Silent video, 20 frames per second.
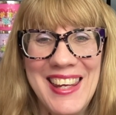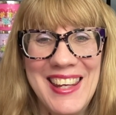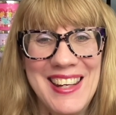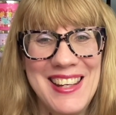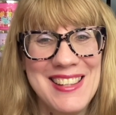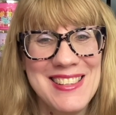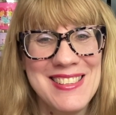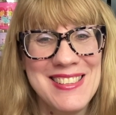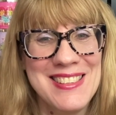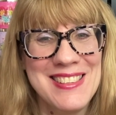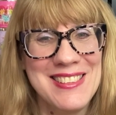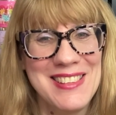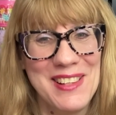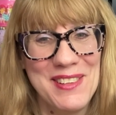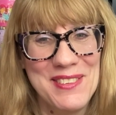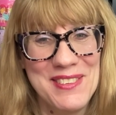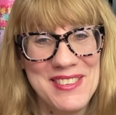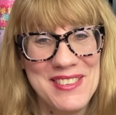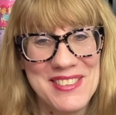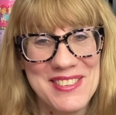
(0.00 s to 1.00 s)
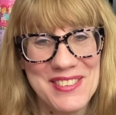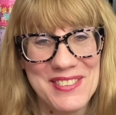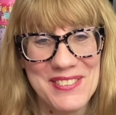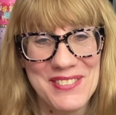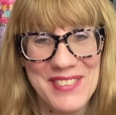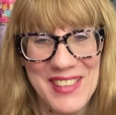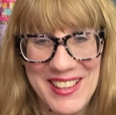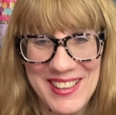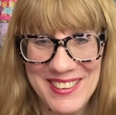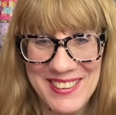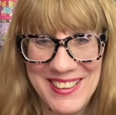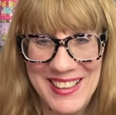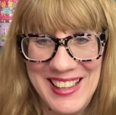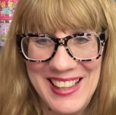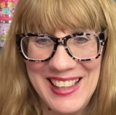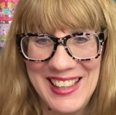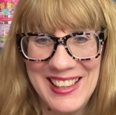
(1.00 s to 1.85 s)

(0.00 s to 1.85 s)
It is so dreary